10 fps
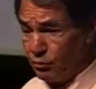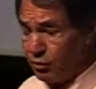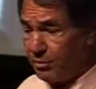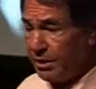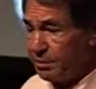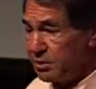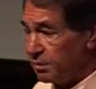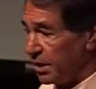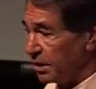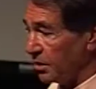From my
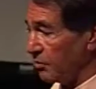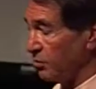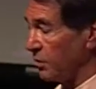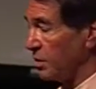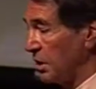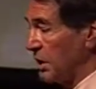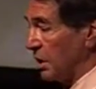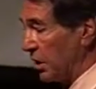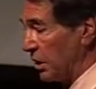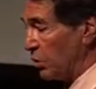perspective,
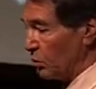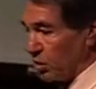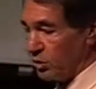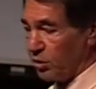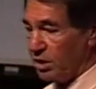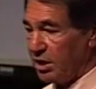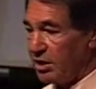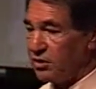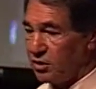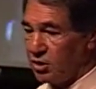what we
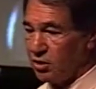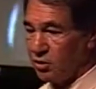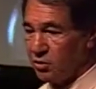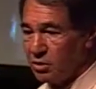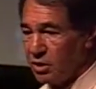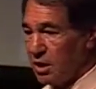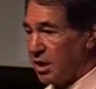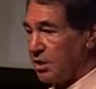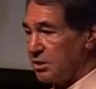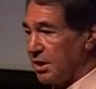need to do
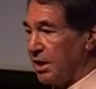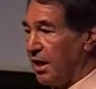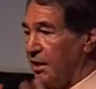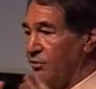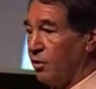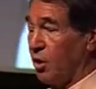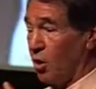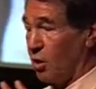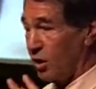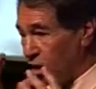is to have,
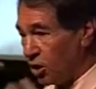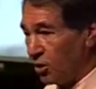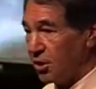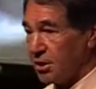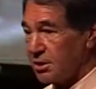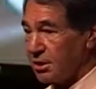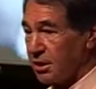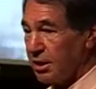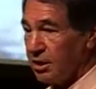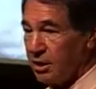
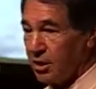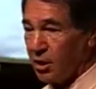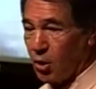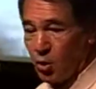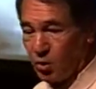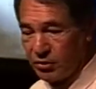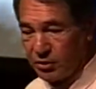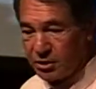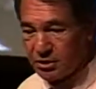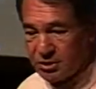curiously, what
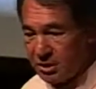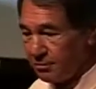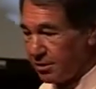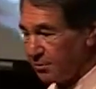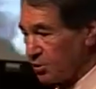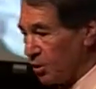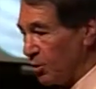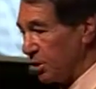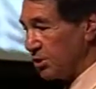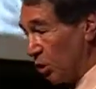the conservatives
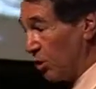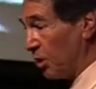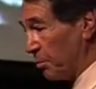always talk